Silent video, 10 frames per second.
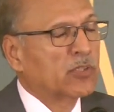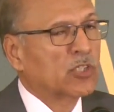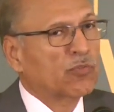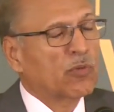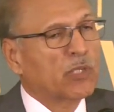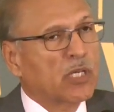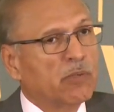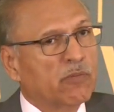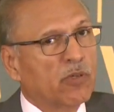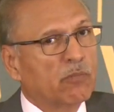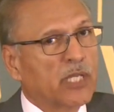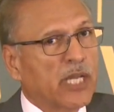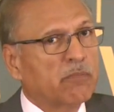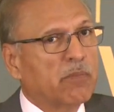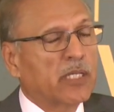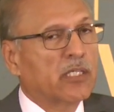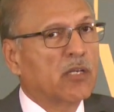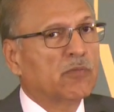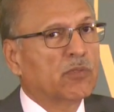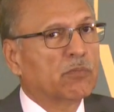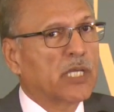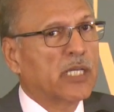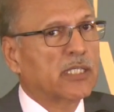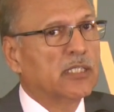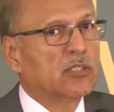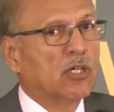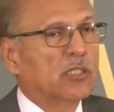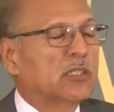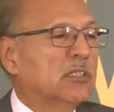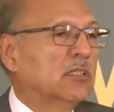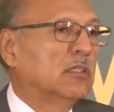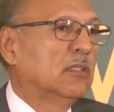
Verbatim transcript: So from coming from that background, from that ethos,